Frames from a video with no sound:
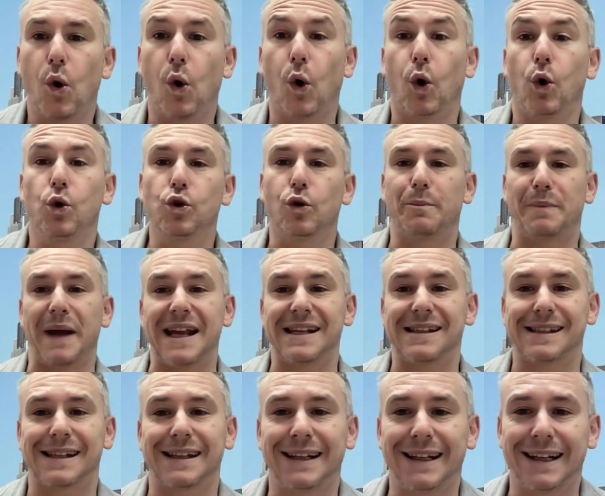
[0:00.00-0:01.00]
or you're
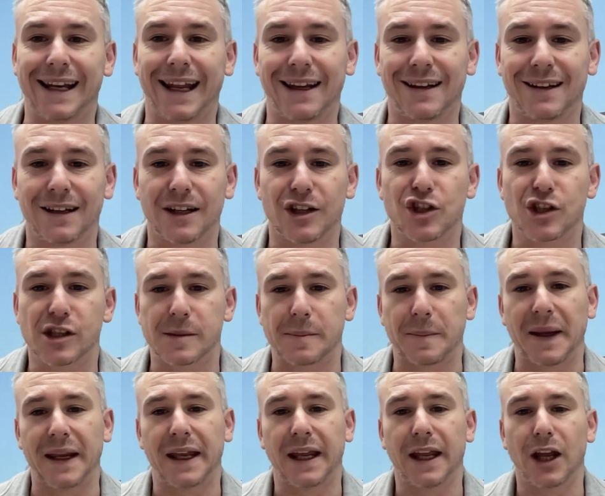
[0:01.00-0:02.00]
based in an
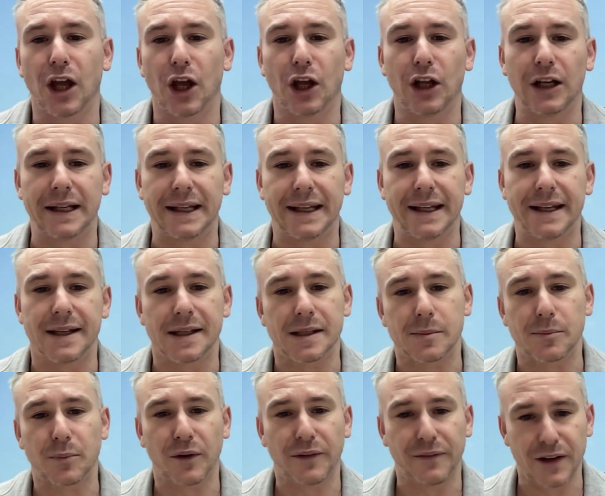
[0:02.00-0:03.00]
English-speaking Early
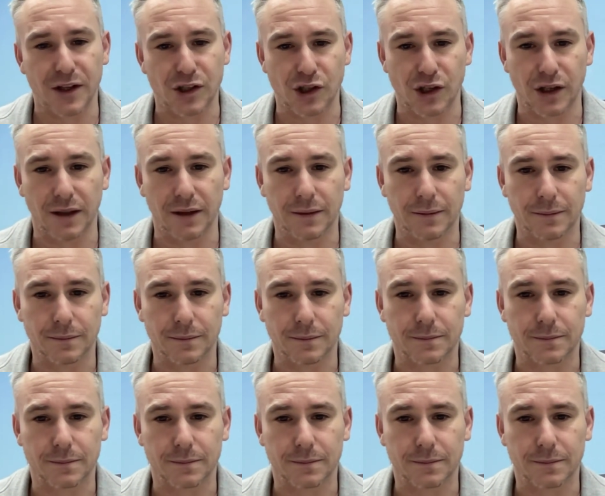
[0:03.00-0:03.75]
Years provision.